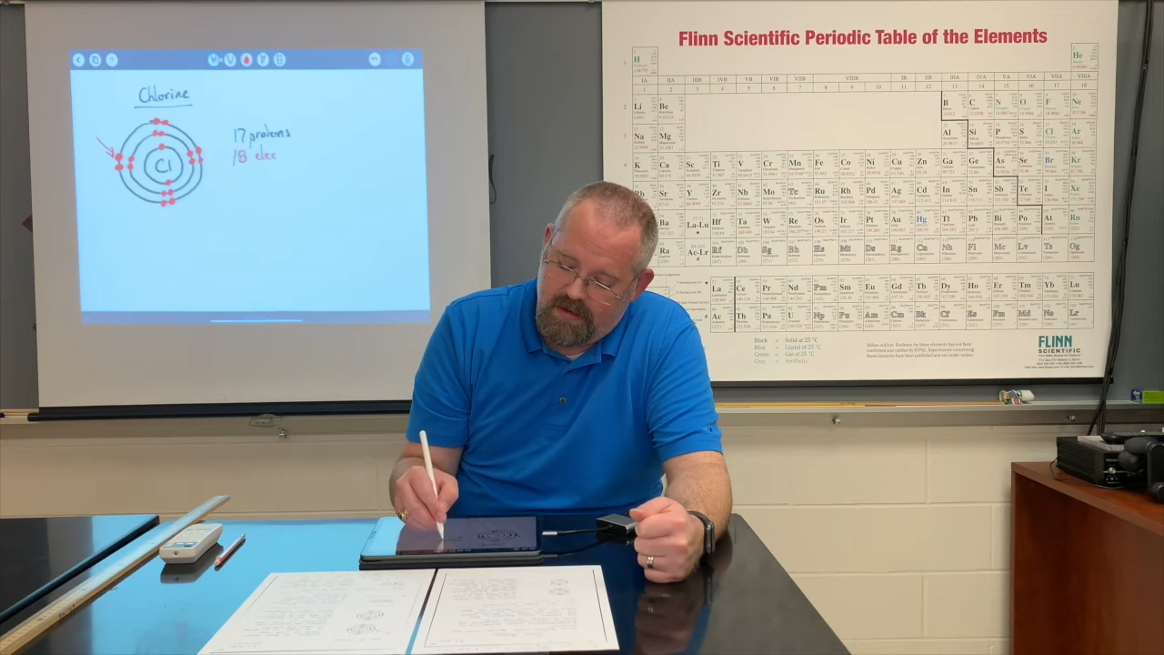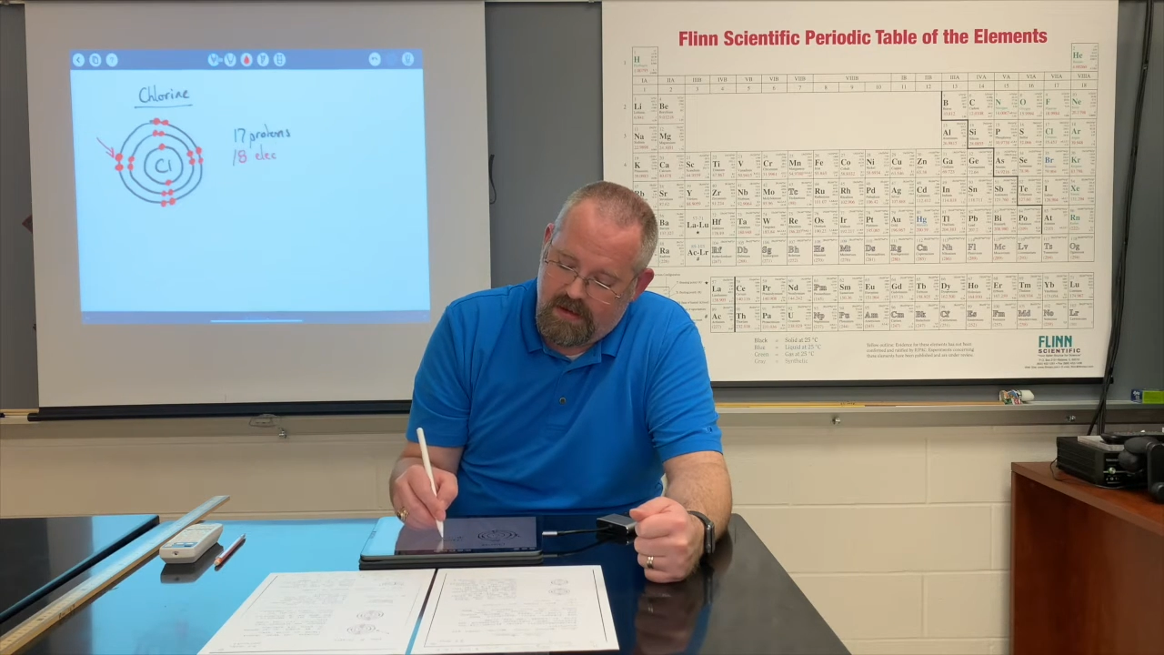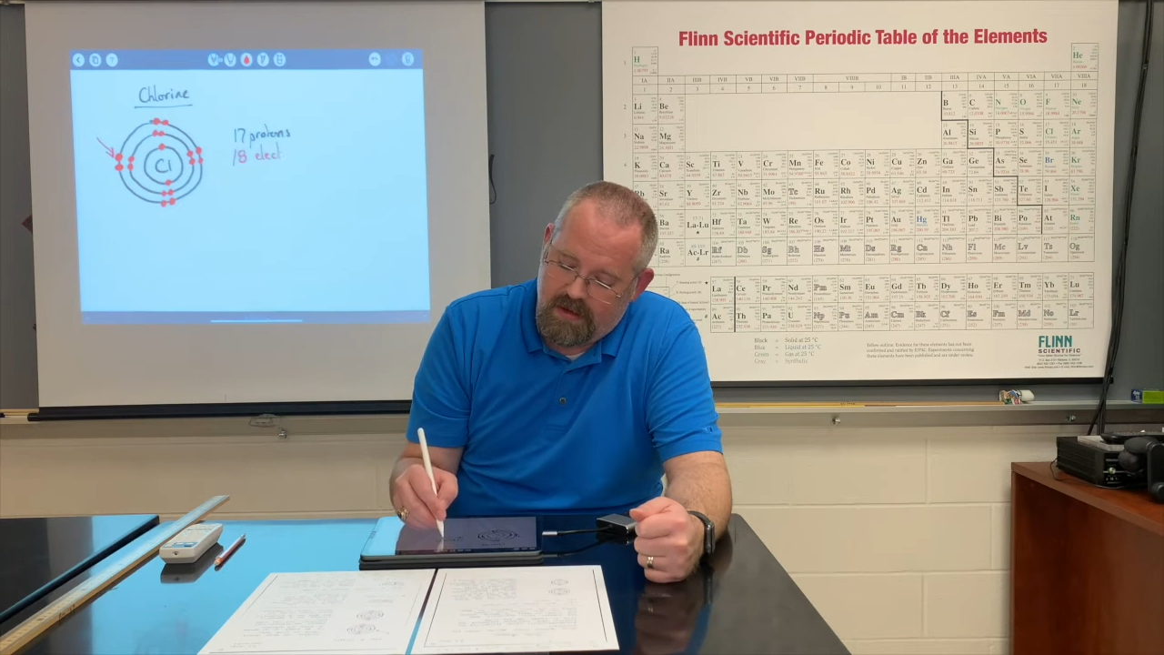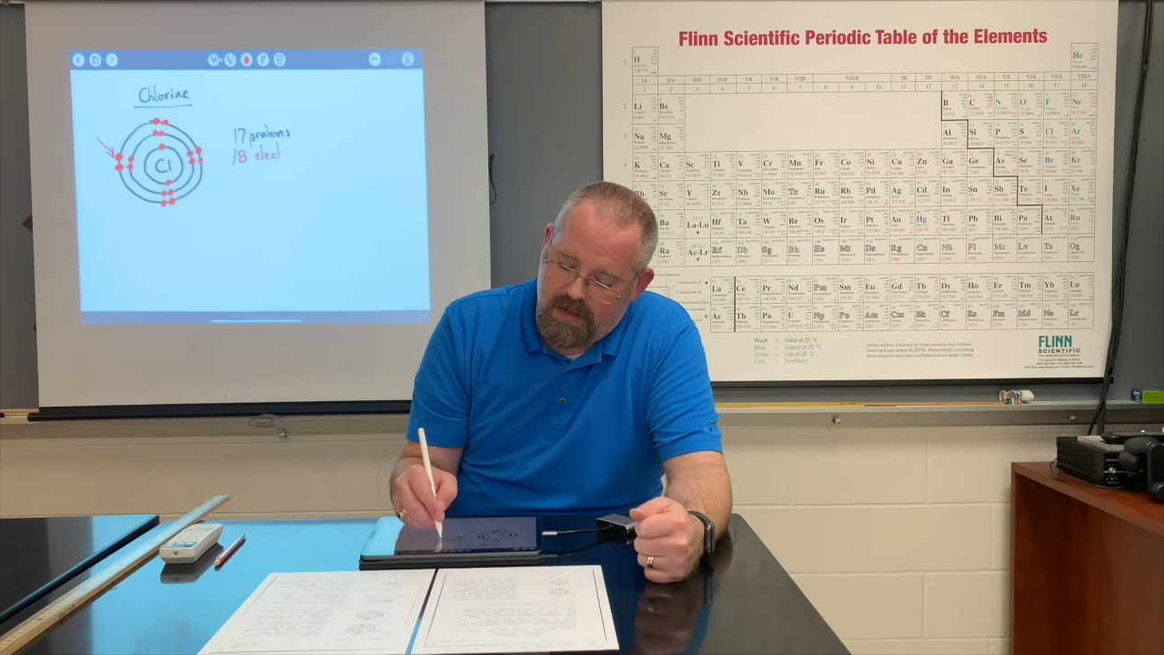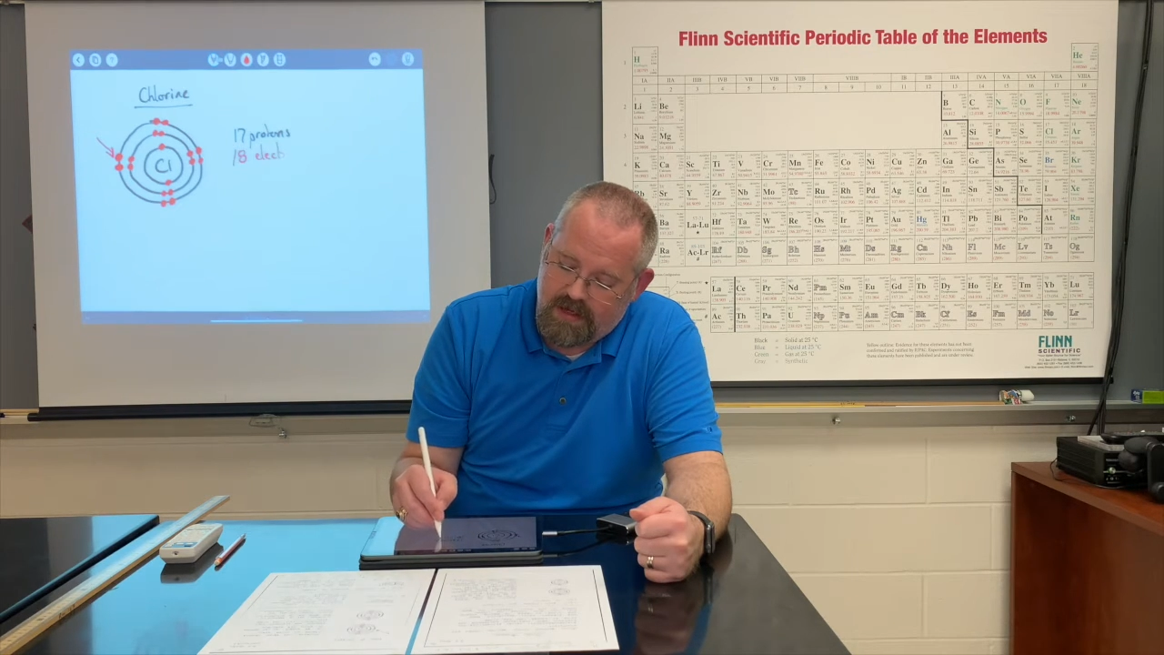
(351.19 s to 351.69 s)

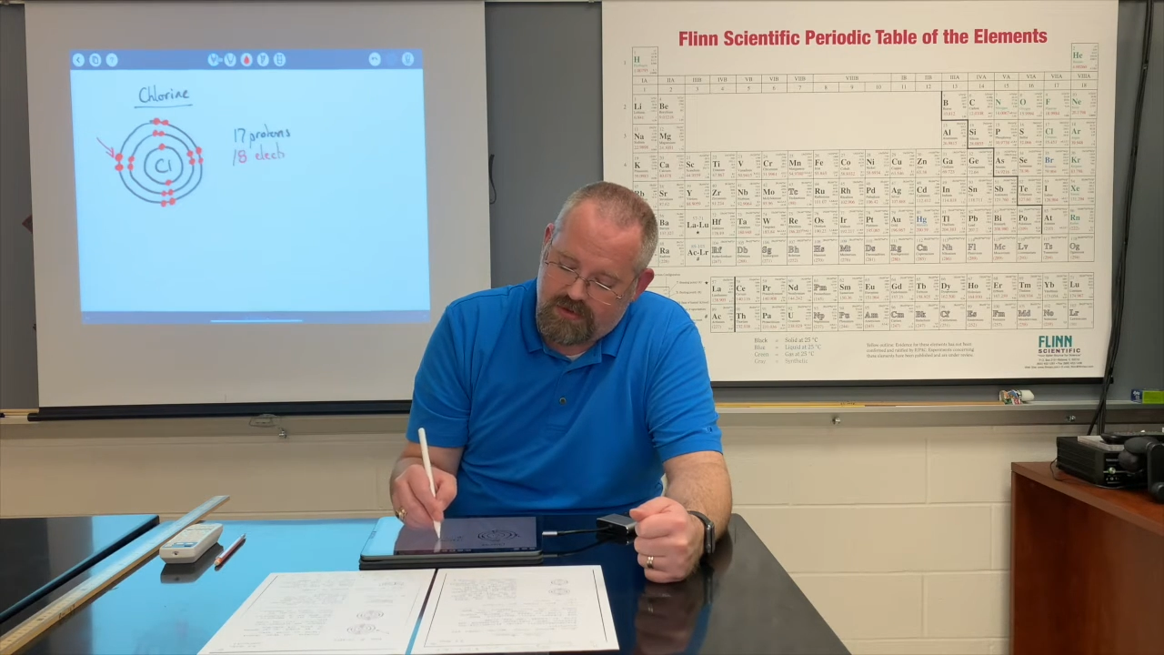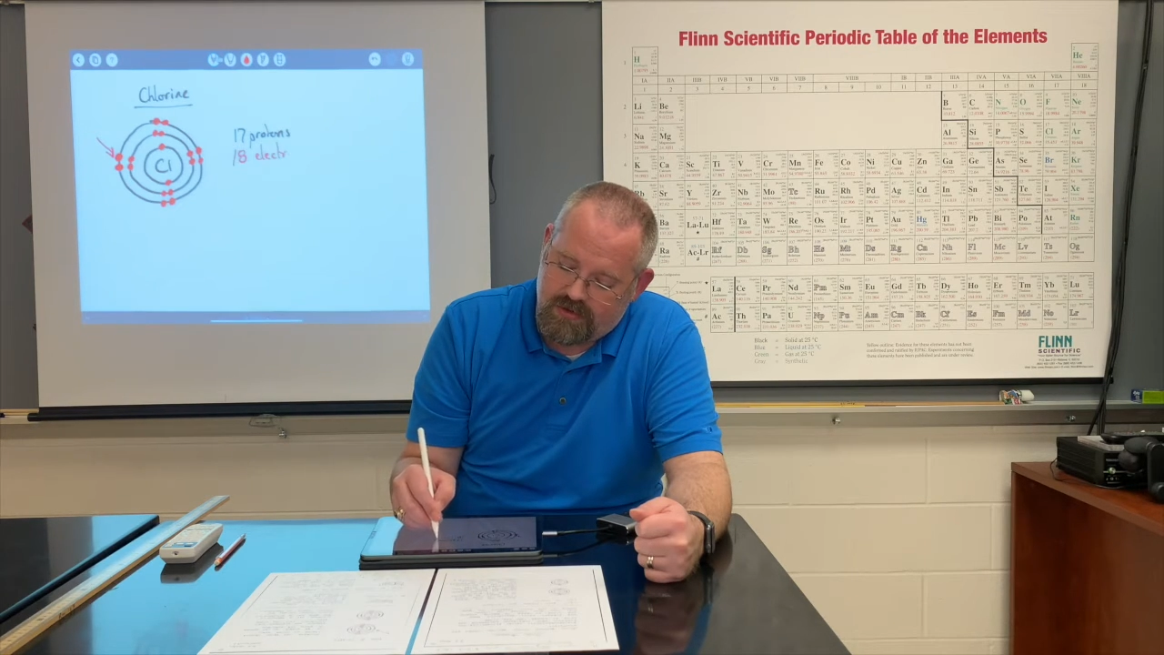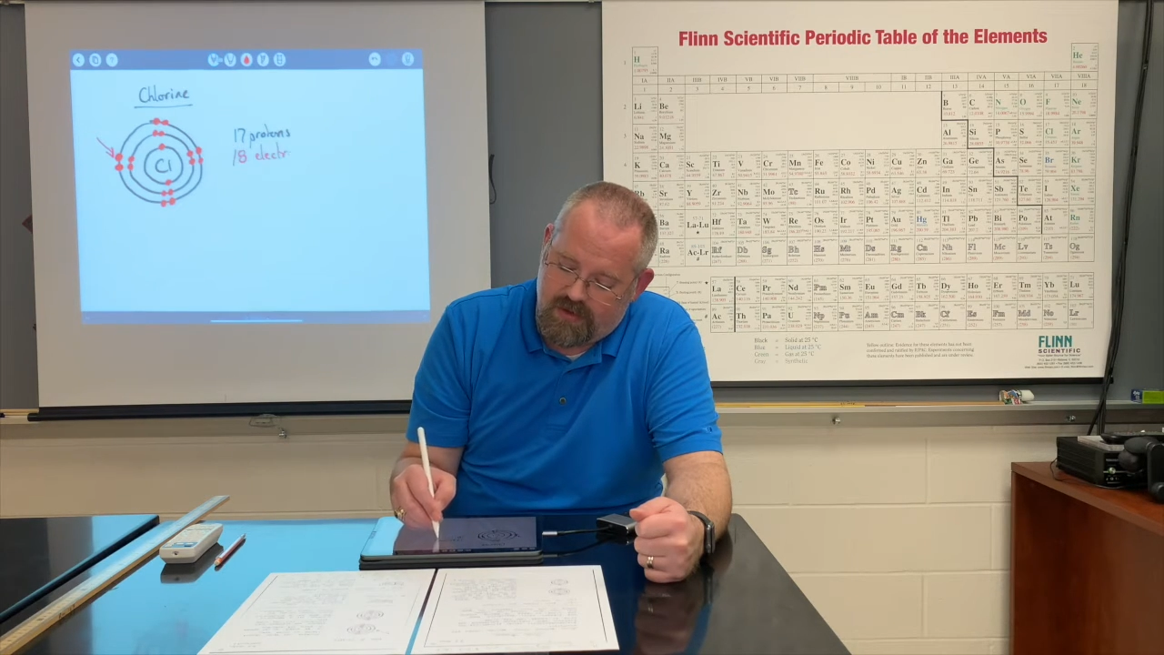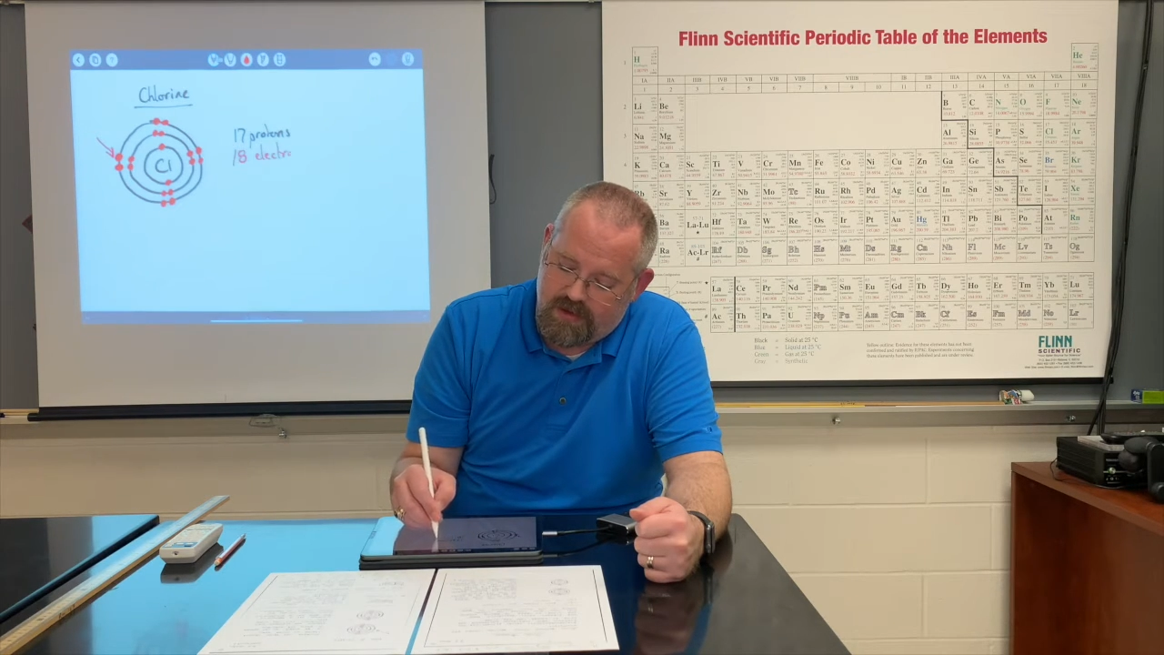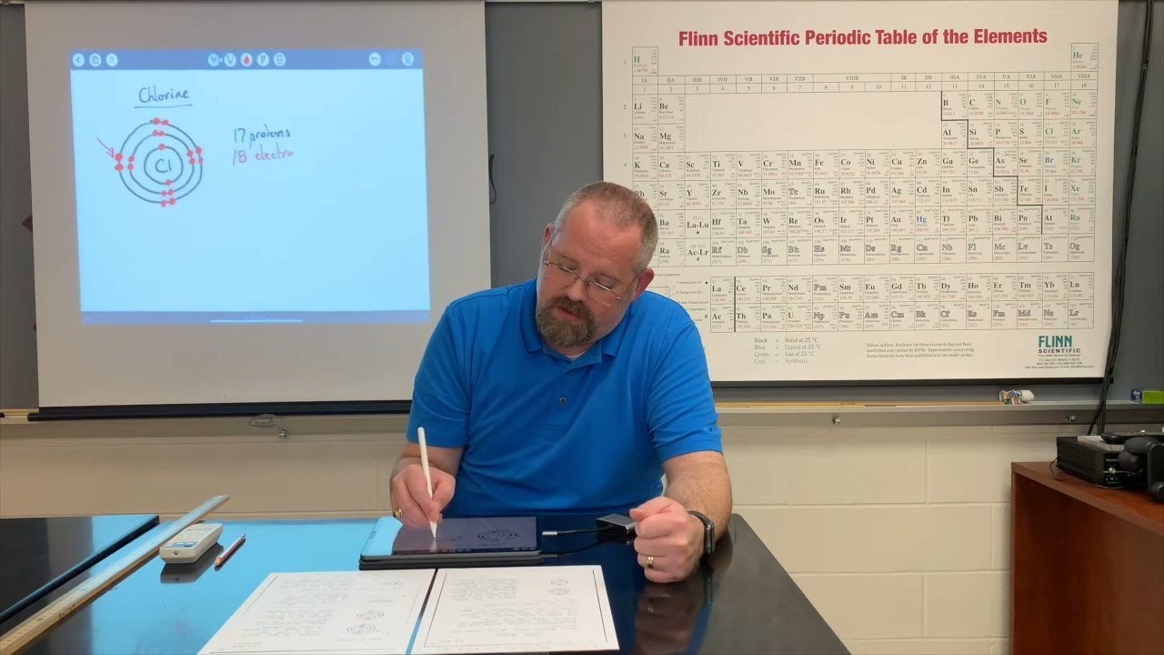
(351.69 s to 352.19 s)

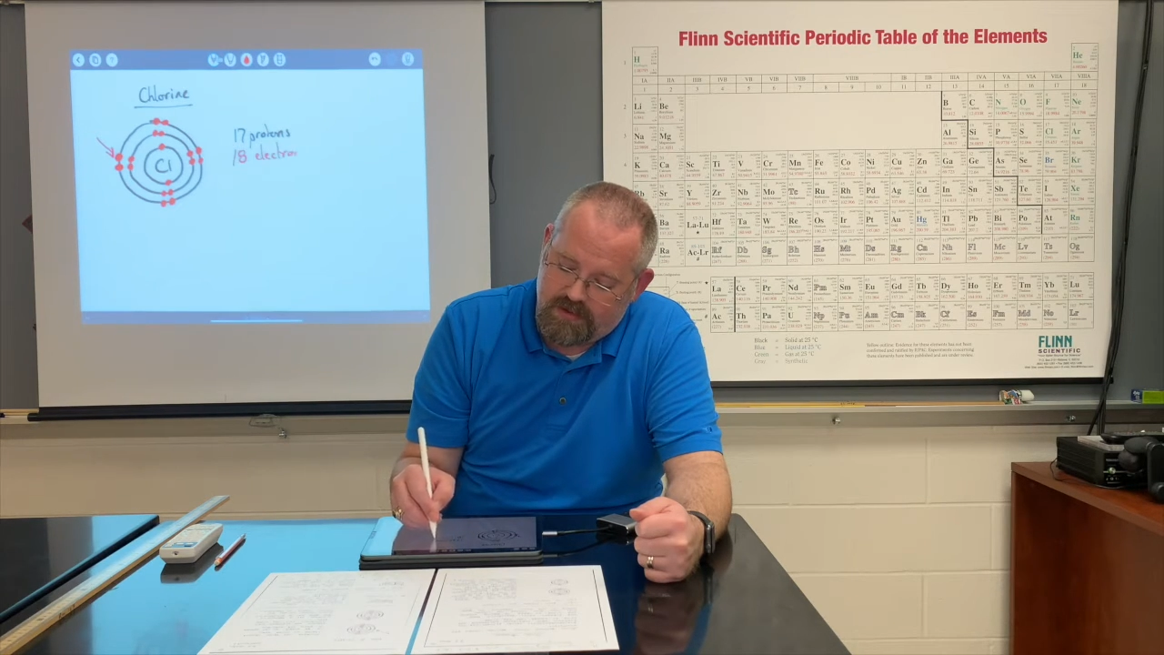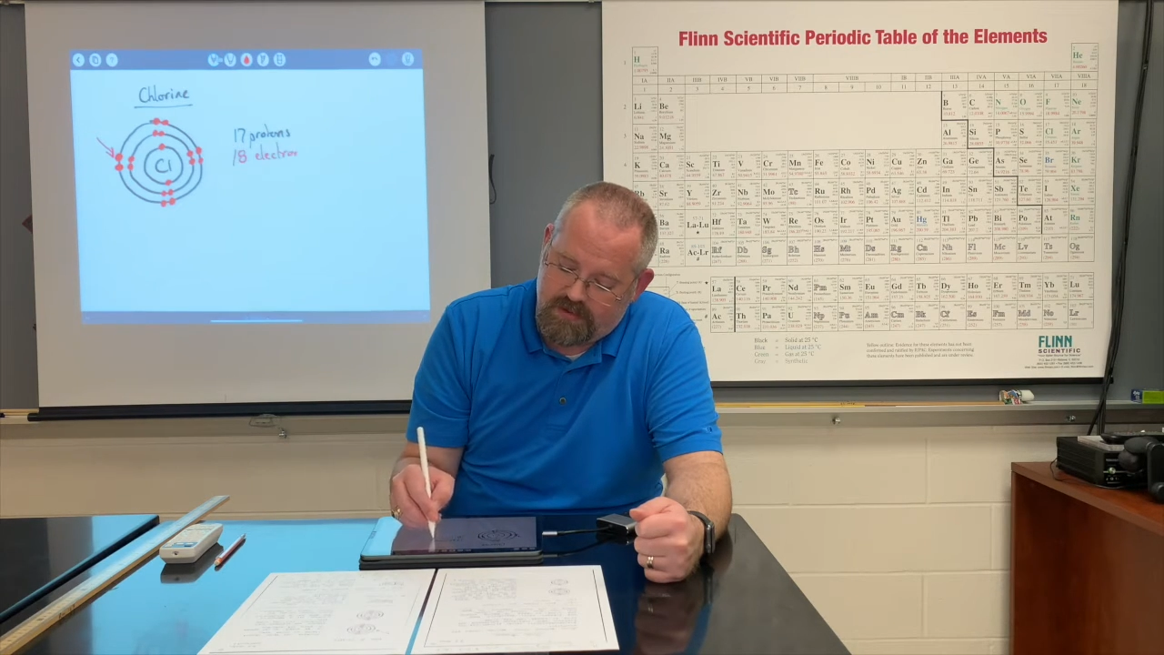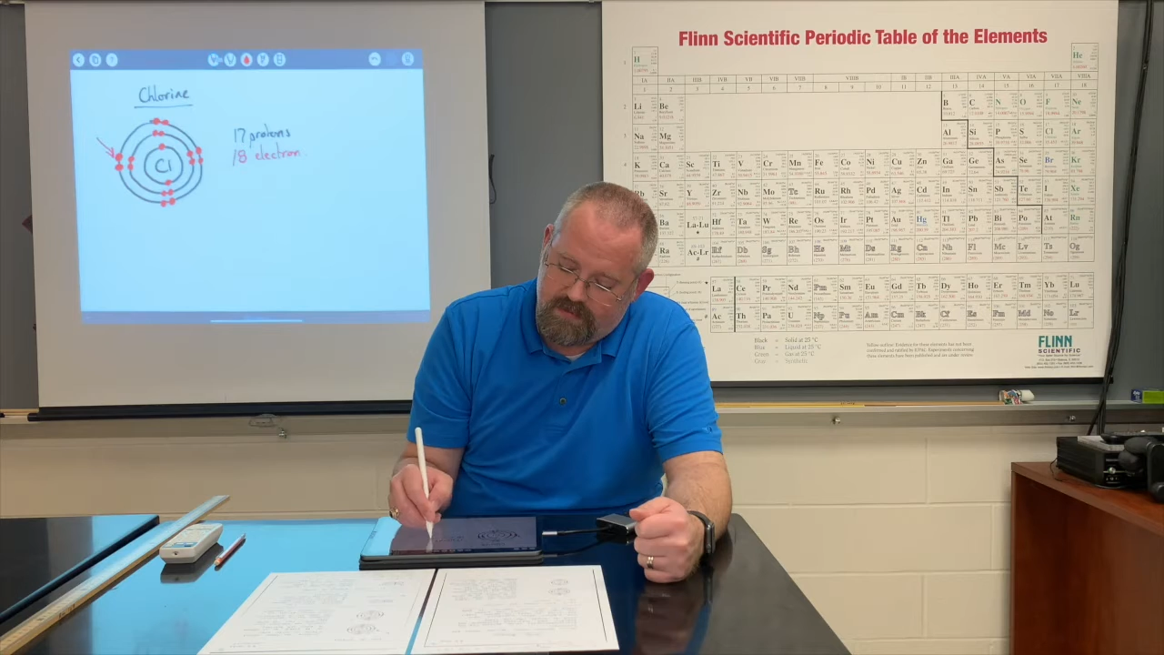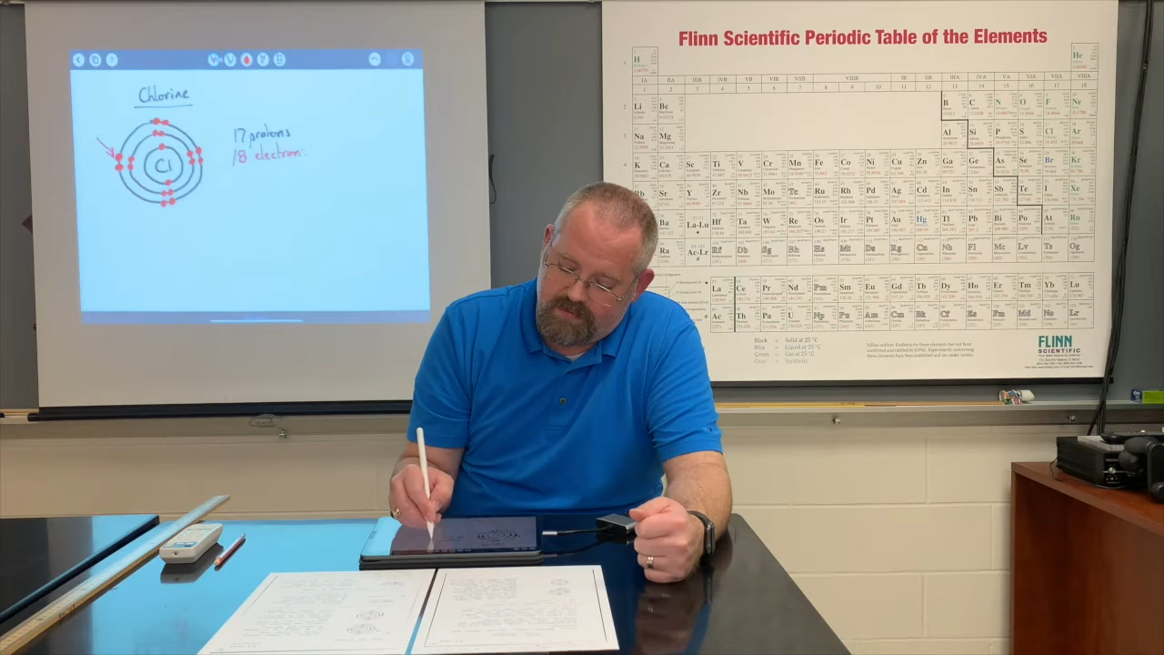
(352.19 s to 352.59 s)
electrons,